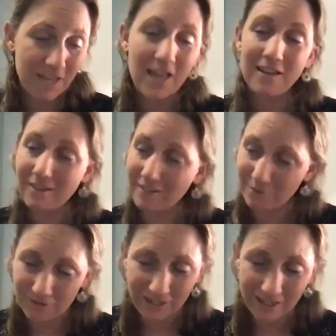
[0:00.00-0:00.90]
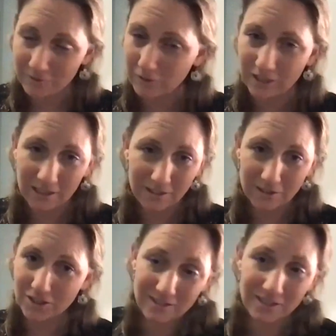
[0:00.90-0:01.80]
Any kind of
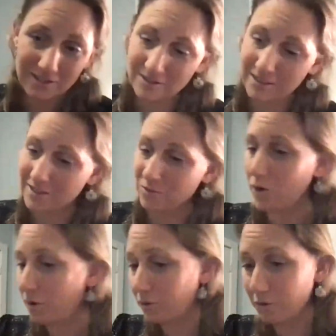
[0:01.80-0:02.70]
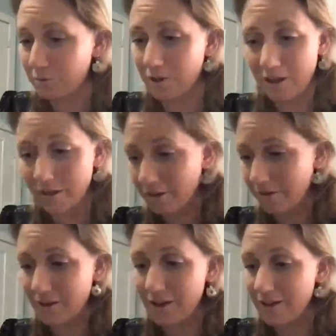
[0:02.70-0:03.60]
recognition is welcome and
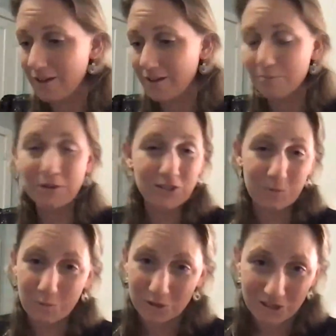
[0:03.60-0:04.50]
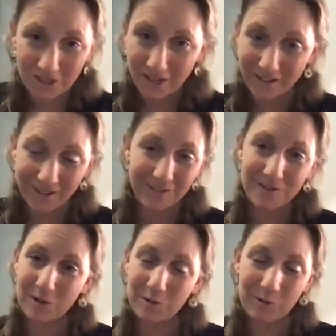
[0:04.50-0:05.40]
much appreciated.
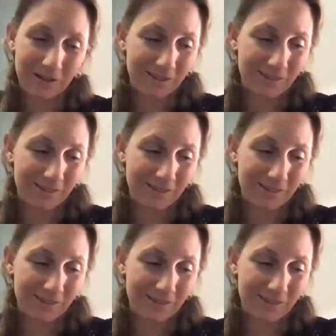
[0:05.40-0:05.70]
So